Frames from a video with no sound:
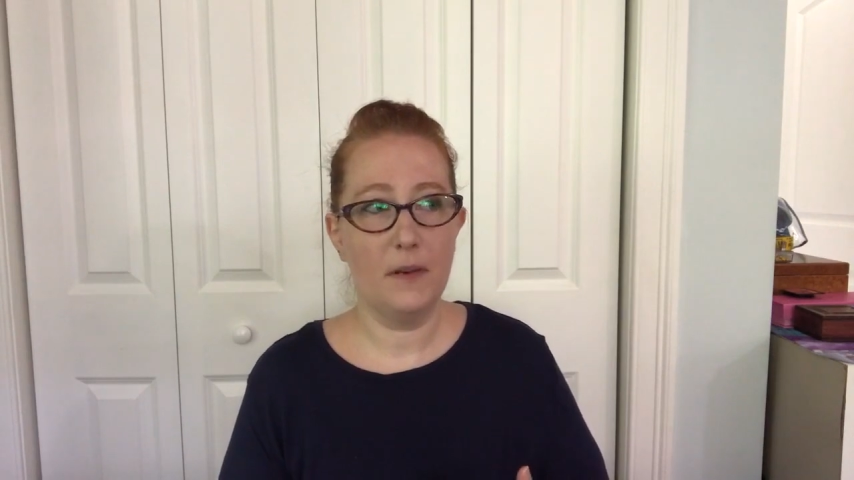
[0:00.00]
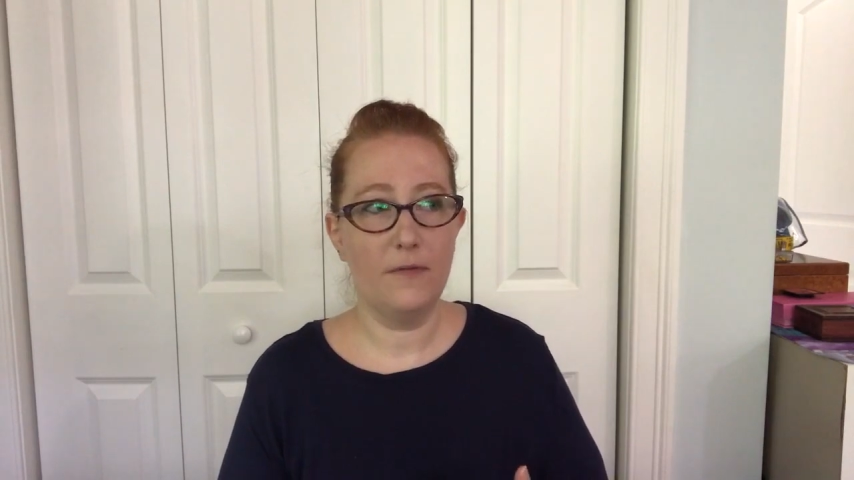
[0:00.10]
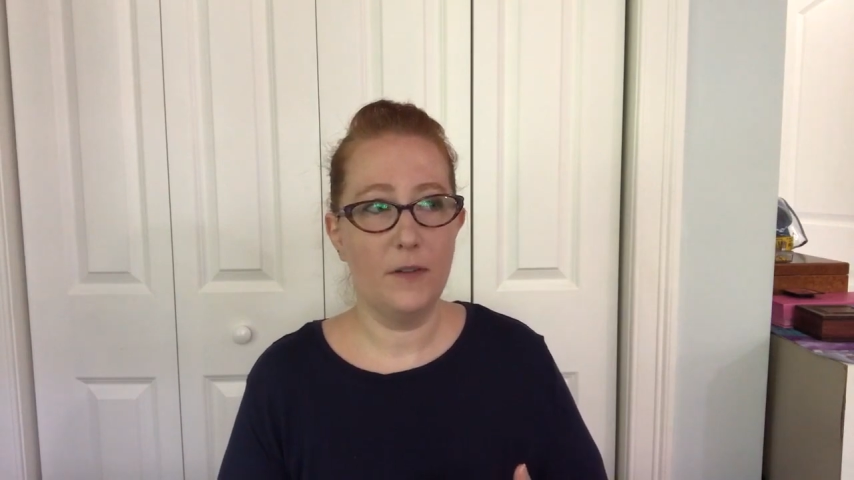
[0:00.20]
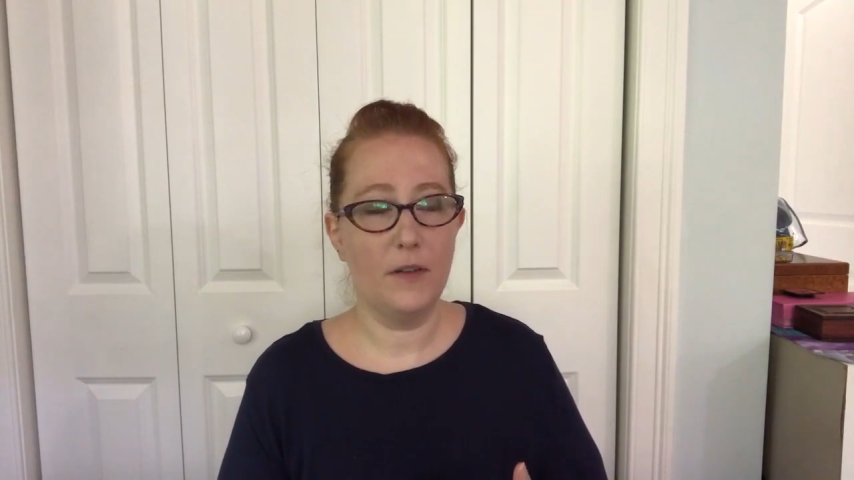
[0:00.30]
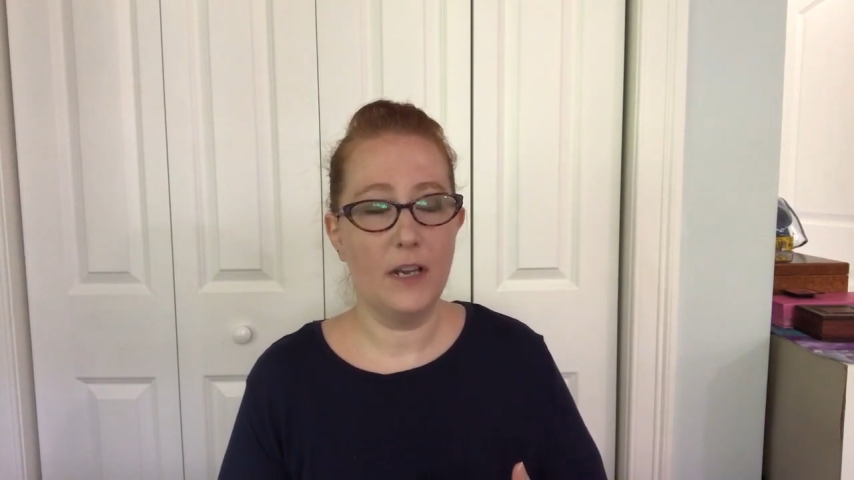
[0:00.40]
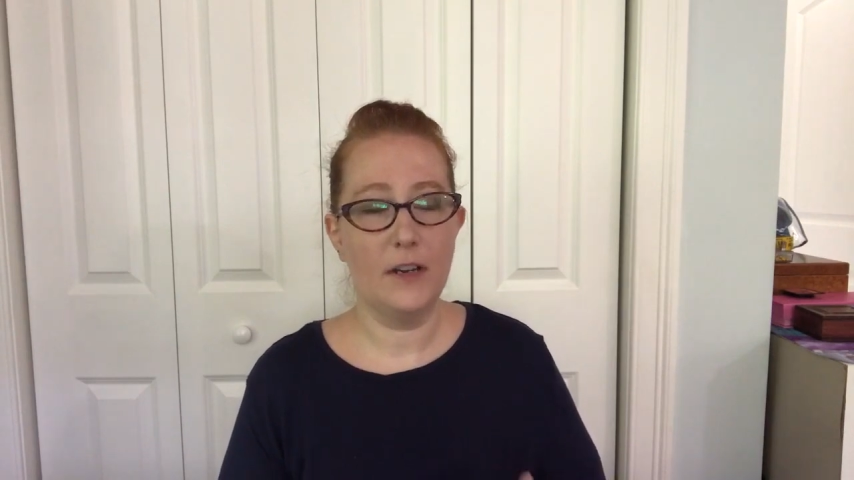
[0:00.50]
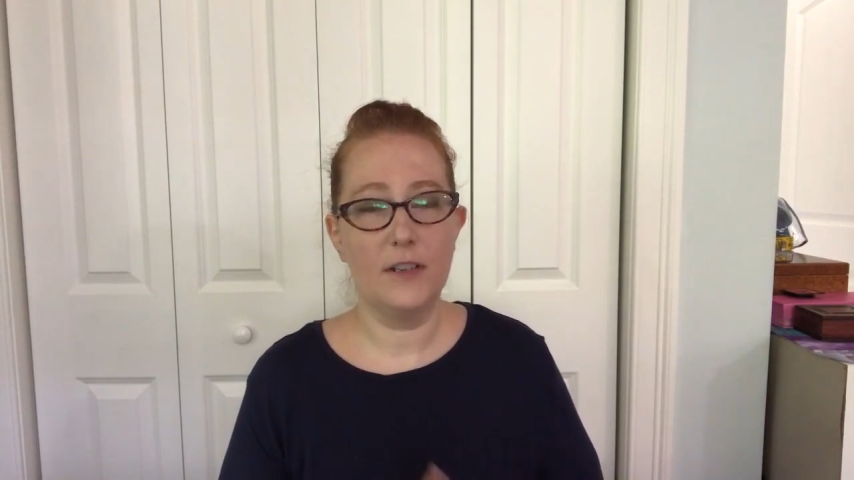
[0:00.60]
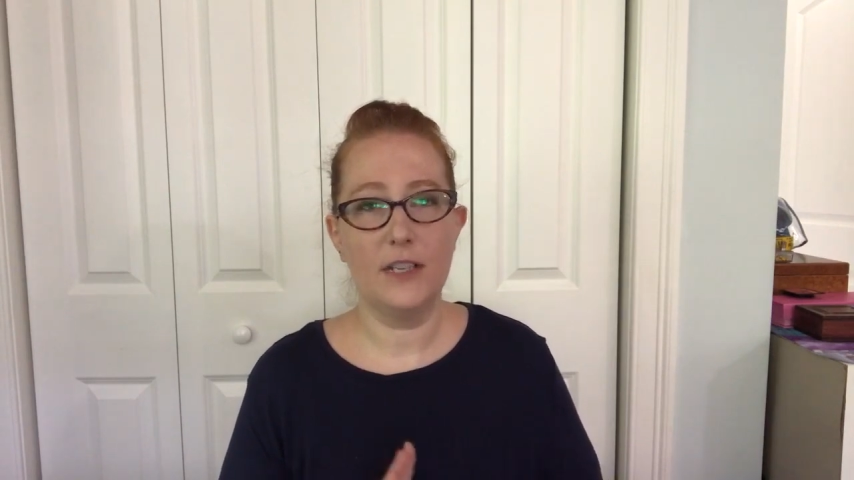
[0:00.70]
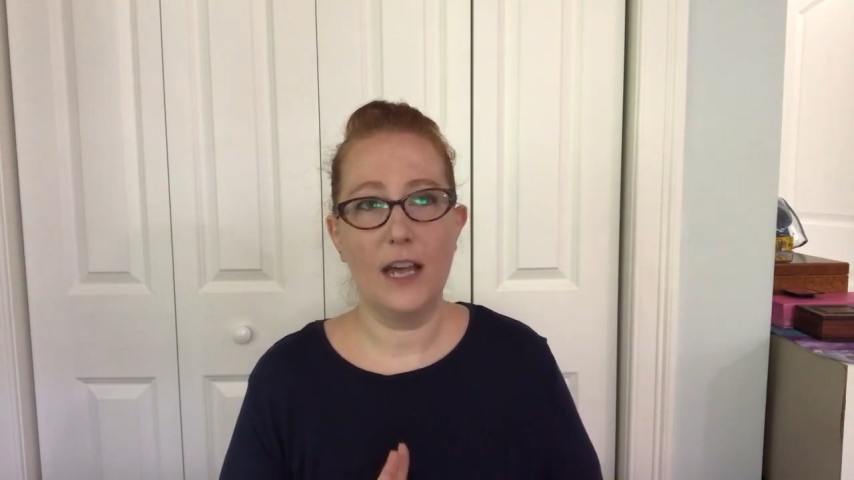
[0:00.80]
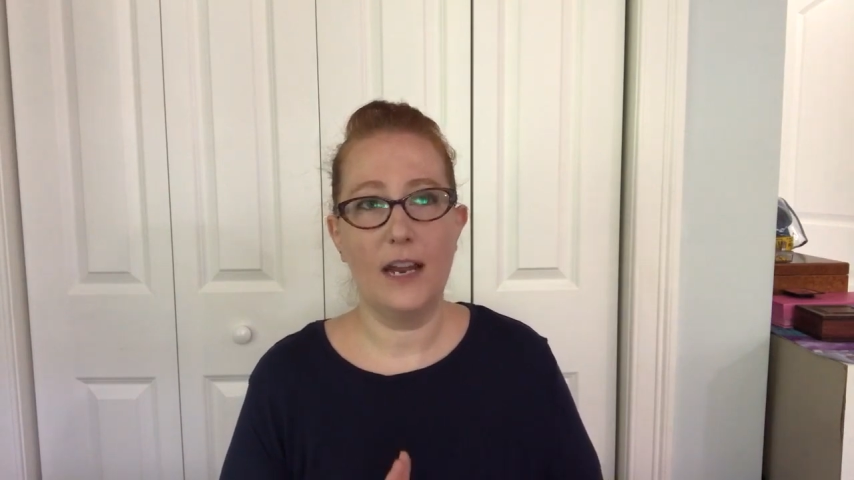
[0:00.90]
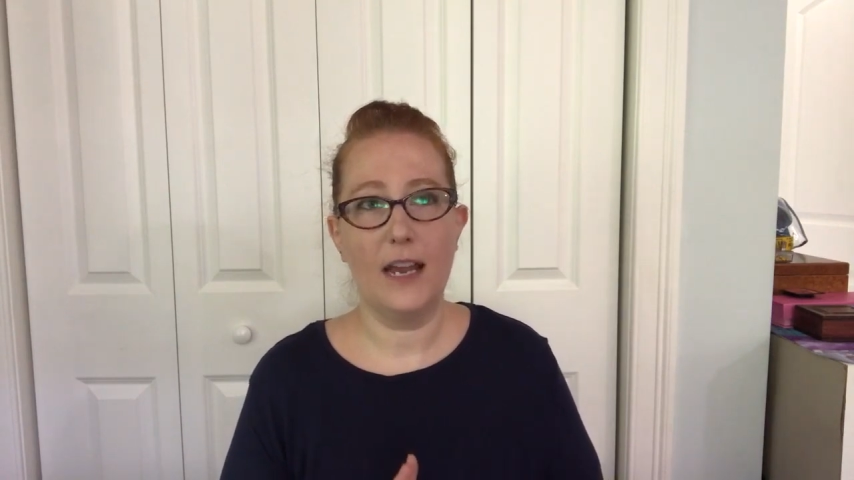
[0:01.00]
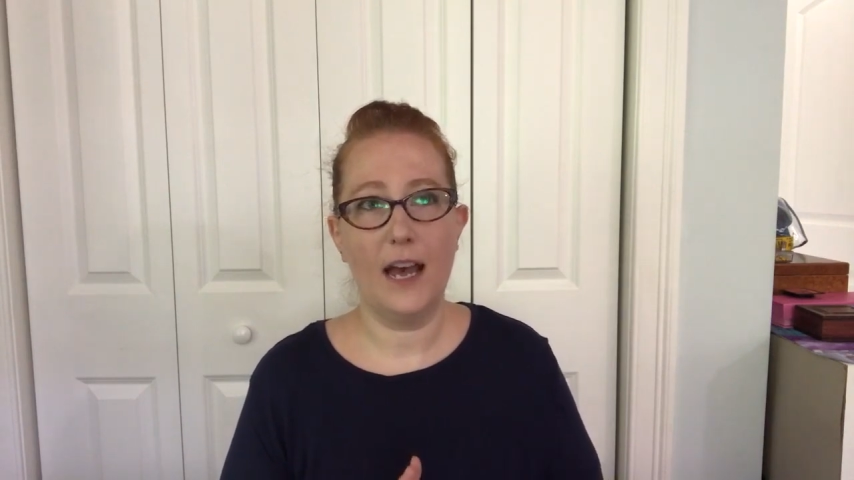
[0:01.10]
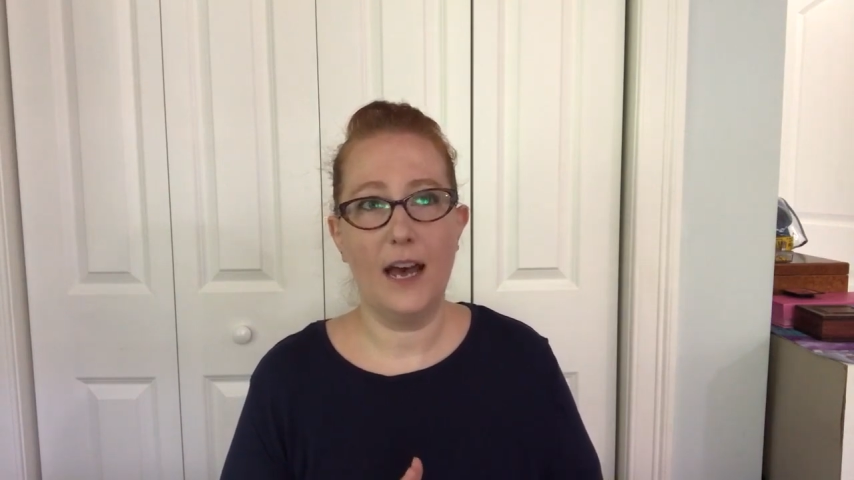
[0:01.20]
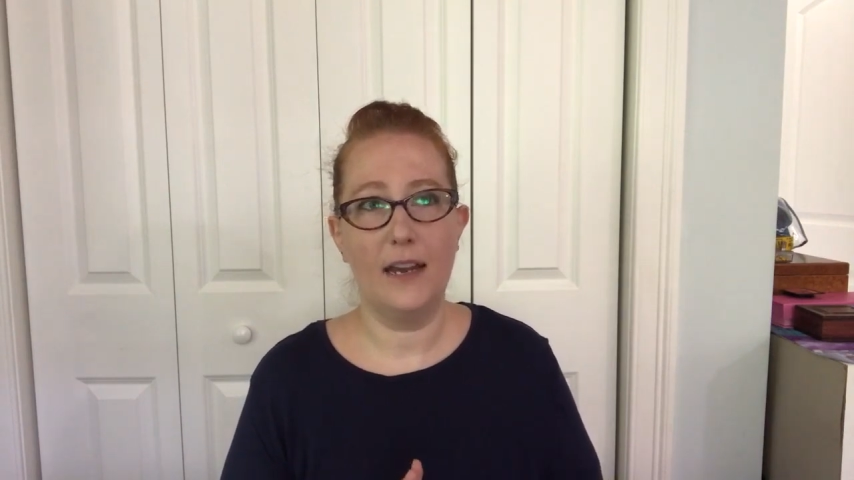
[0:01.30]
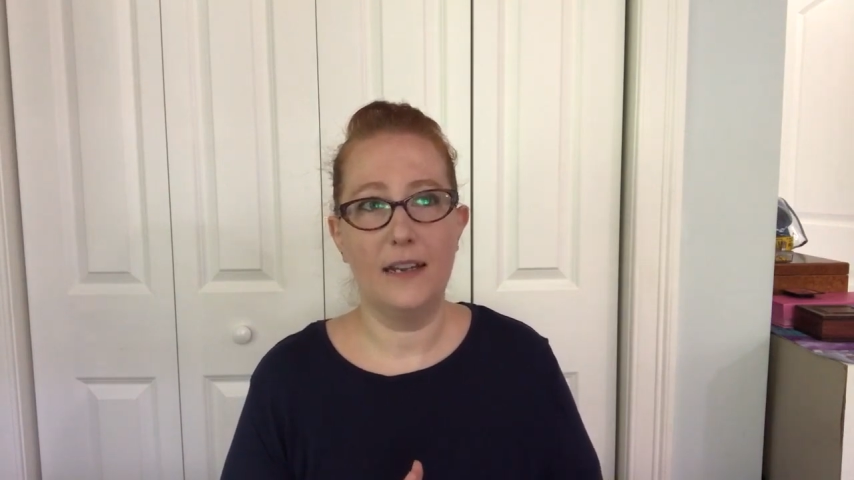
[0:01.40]
in a few years, and I
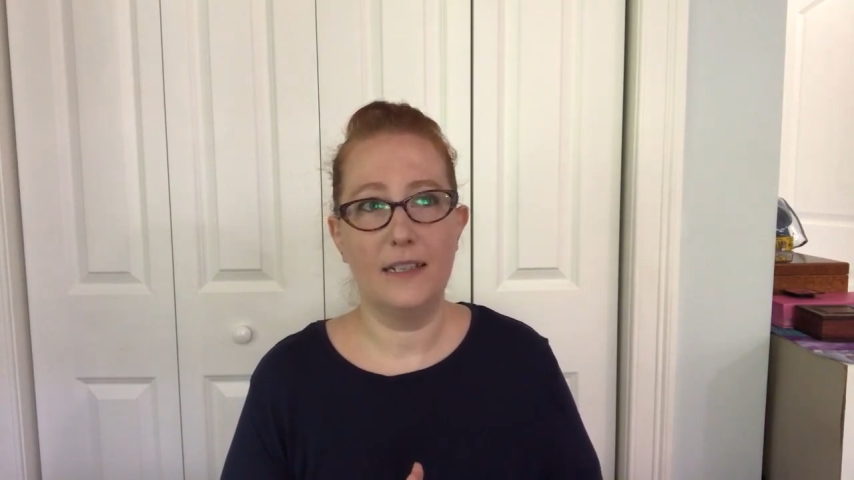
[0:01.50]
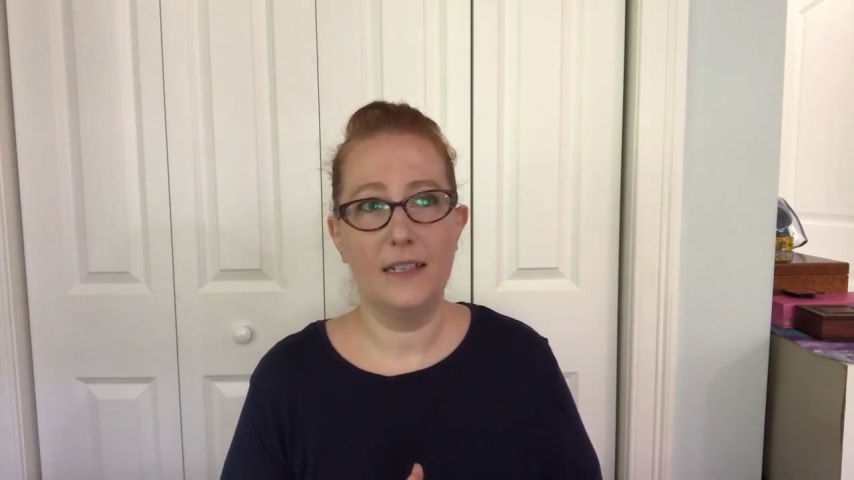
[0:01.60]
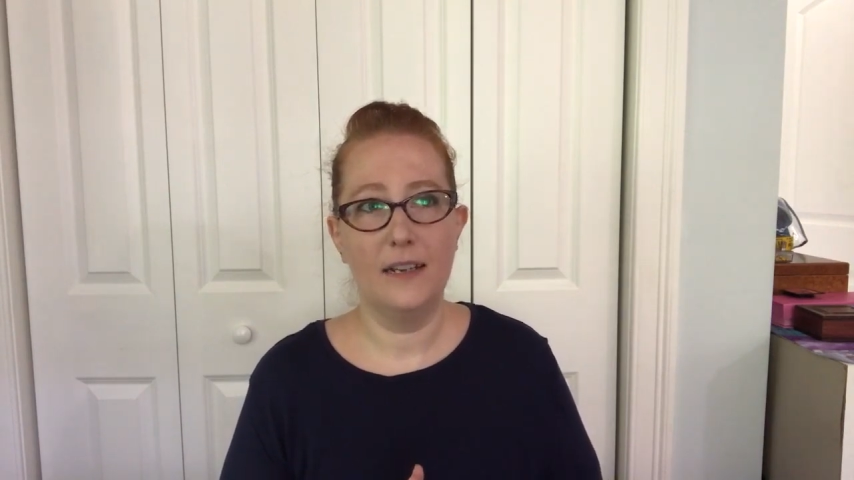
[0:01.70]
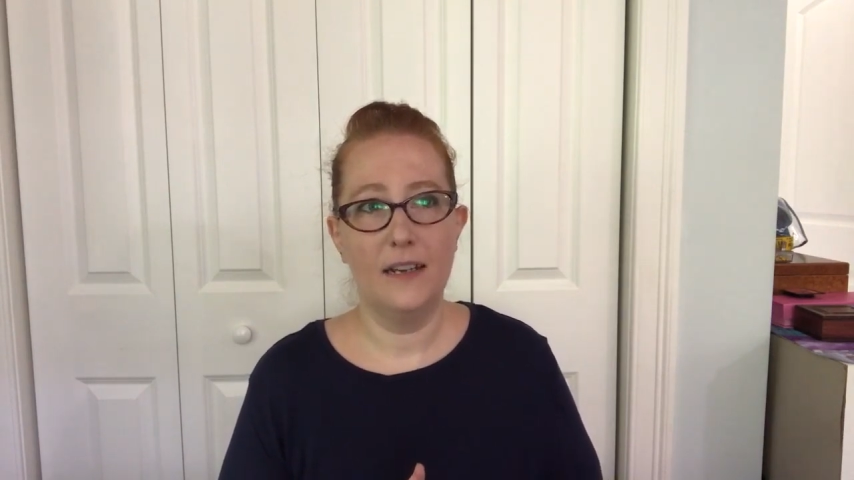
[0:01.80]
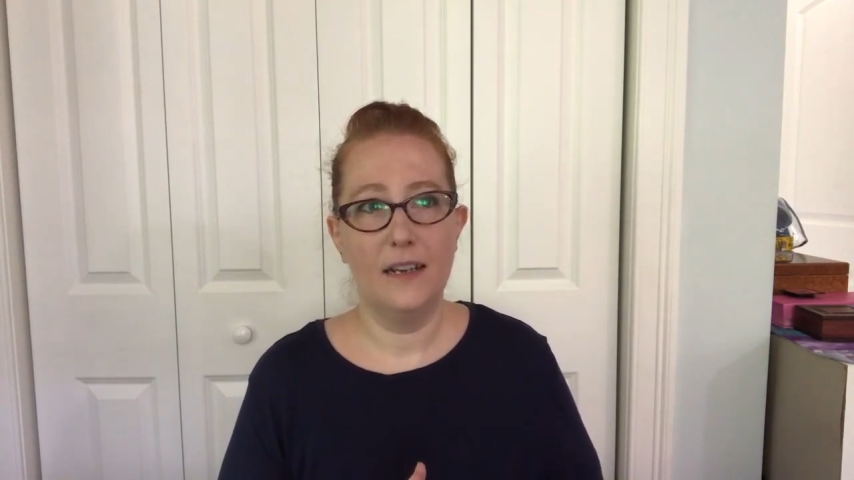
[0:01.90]
had it